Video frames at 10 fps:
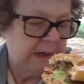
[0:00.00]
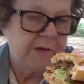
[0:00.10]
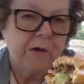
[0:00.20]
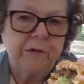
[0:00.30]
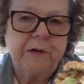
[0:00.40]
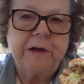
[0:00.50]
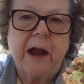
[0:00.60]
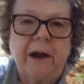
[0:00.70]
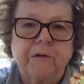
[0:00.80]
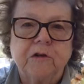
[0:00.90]
And they're in
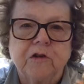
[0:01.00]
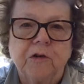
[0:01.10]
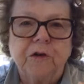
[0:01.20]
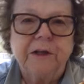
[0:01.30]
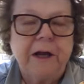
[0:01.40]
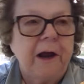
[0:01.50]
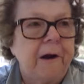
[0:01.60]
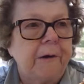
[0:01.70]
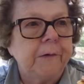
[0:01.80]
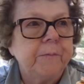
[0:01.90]
Arizona
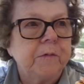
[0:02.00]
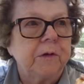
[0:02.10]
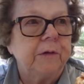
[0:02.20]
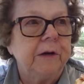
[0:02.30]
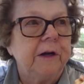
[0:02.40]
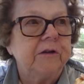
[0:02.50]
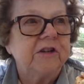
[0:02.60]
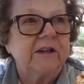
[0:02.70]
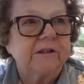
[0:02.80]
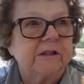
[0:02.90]
now, they're in
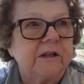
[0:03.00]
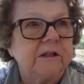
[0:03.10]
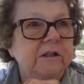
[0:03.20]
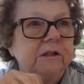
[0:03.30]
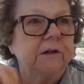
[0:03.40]
Texas,